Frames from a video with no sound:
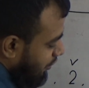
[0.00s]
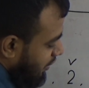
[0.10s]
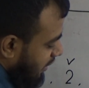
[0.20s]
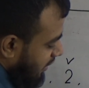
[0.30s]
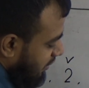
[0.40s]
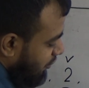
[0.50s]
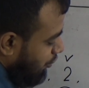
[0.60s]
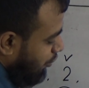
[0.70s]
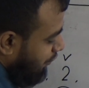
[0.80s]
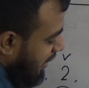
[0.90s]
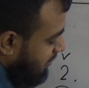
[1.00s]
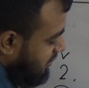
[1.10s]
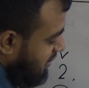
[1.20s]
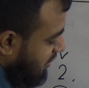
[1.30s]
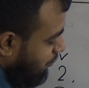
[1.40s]
Okay, draw 5
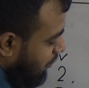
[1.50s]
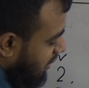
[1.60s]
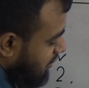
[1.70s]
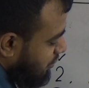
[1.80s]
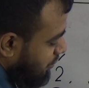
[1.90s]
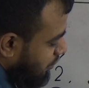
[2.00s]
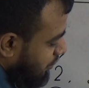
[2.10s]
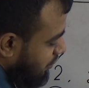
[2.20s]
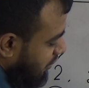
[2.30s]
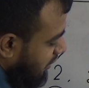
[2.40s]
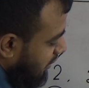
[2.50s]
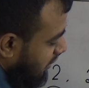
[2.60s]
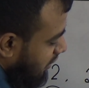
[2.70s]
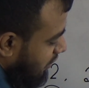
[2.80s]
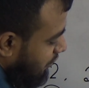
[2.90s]
sticks. 1, 2, 3,
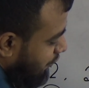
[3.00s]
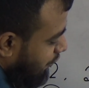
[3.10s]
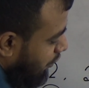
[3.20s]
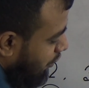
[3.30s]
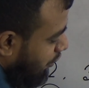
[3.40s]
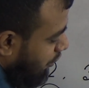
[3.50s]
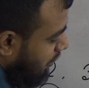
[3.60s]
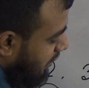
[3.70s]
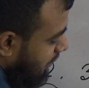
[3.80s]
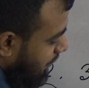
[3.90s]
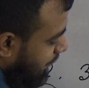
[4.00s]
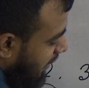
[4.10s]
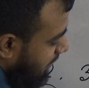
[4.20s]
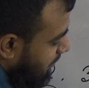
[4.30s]
4, 5.